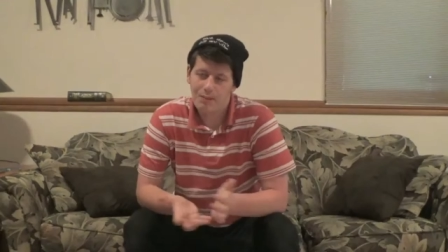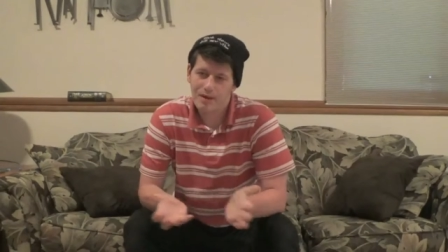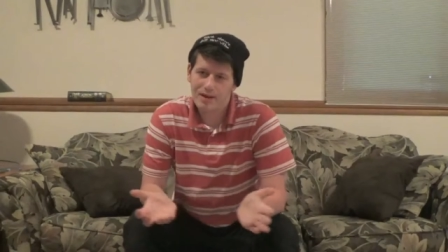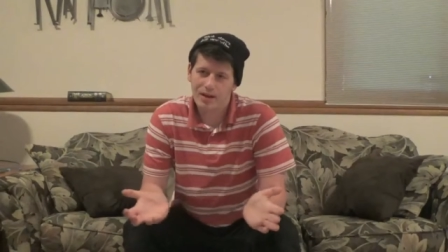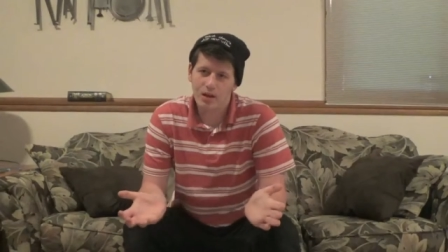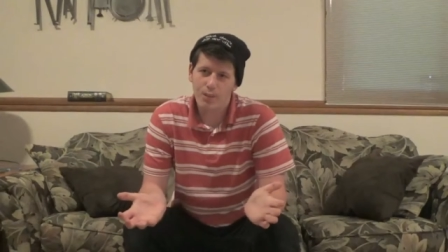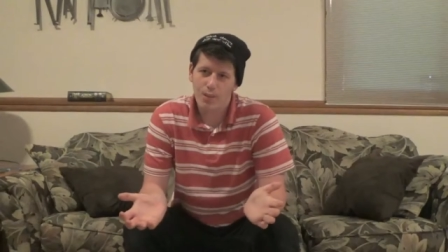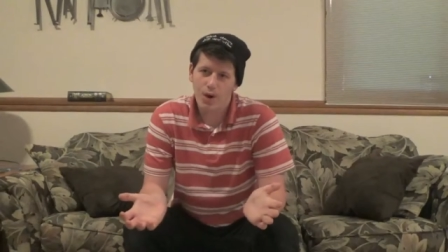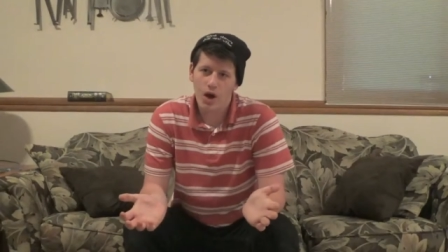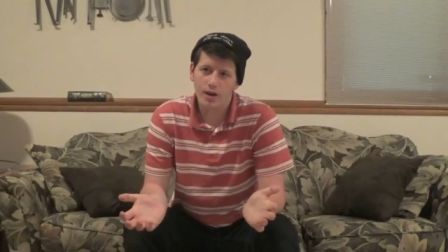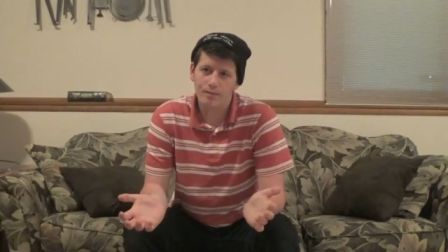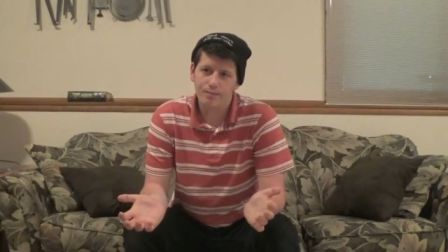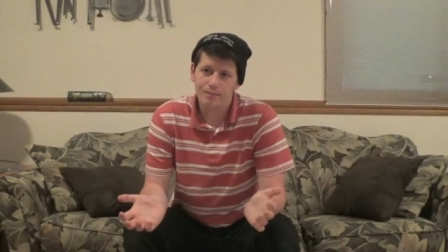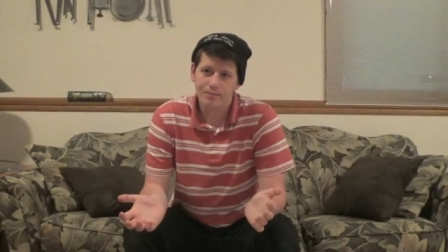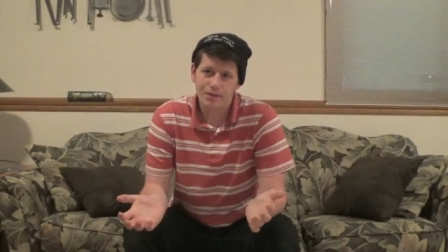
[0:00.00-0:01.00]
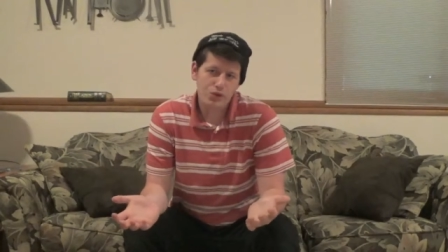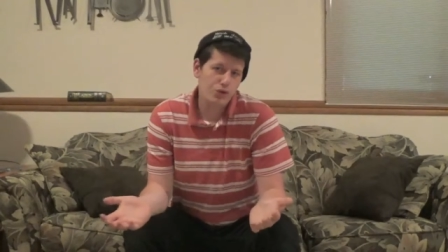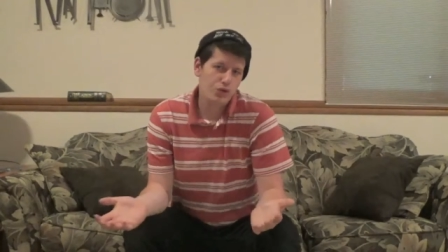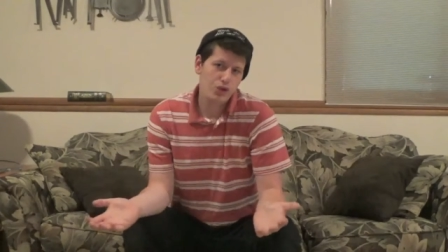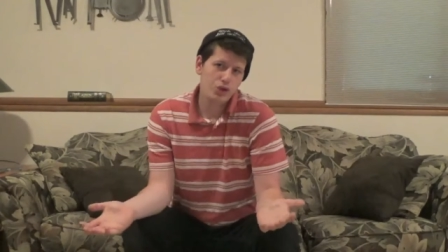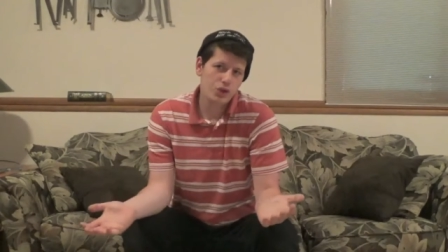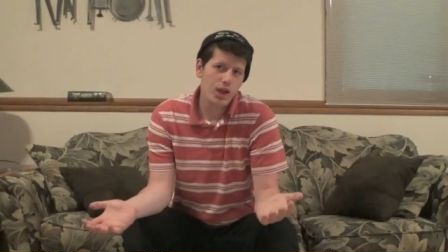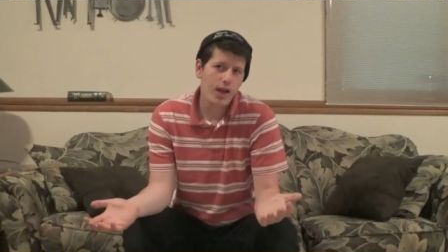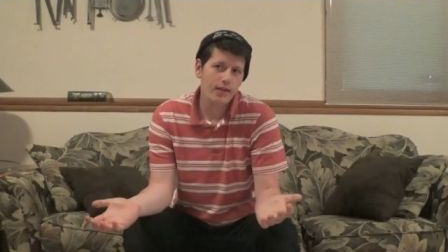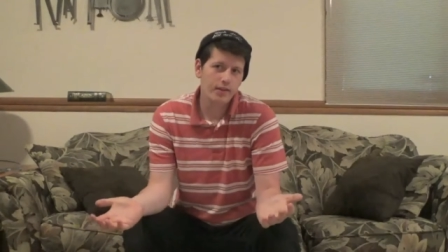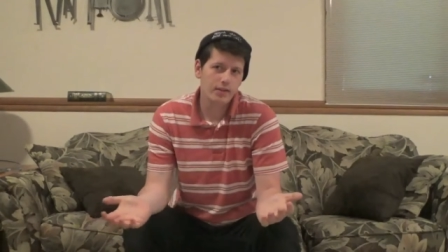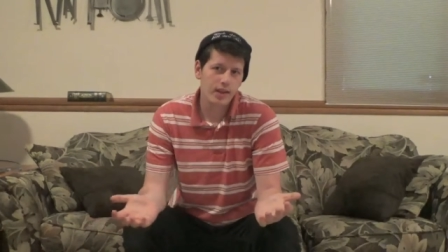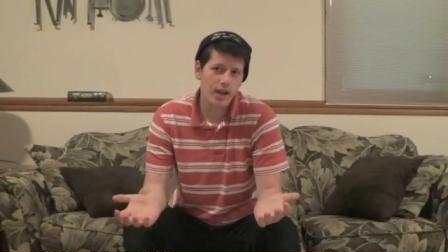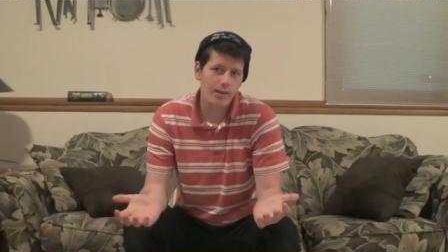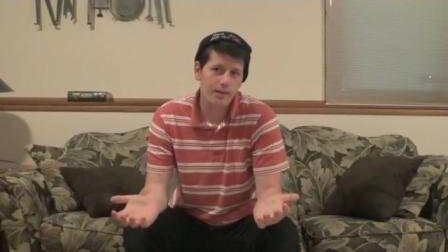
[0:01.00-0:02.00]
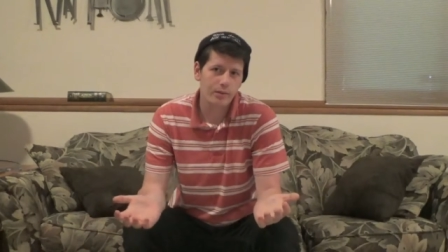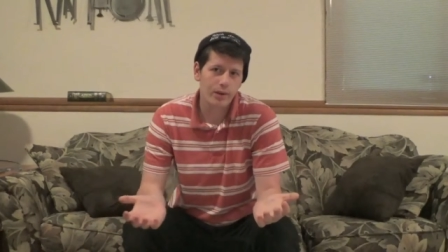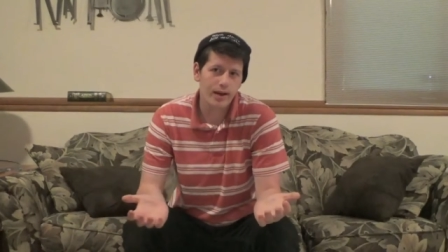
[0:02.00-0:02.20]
I mean, come on. You saw this coming,